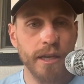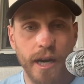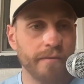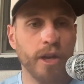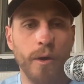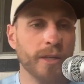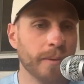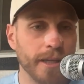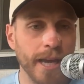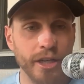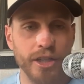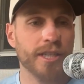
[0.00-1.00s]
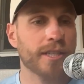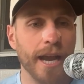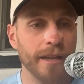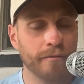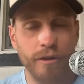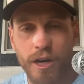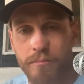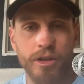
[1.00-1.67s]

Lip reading: and I have no expectation to stay in the front.